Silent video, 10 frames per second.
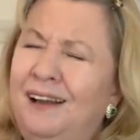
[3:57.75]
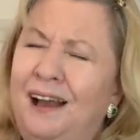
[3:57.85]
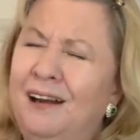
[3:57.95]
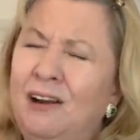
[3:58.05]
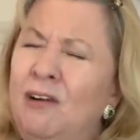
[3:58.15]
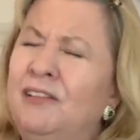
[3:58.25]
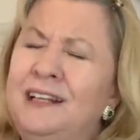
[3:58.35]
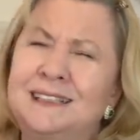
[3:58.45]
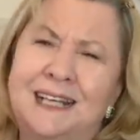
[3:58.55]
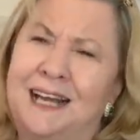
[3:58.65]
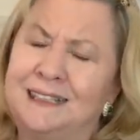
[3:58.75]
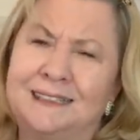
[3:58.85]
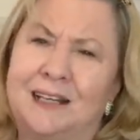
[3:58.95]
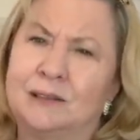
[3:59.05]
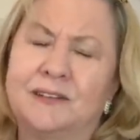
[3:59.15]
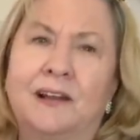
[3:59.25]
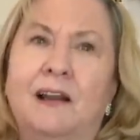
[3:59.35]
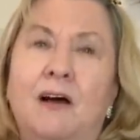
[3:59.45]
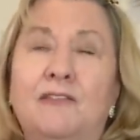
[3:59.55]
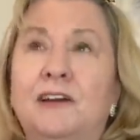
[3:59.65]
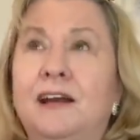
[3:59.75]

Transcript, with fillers: I got these lights out of the loft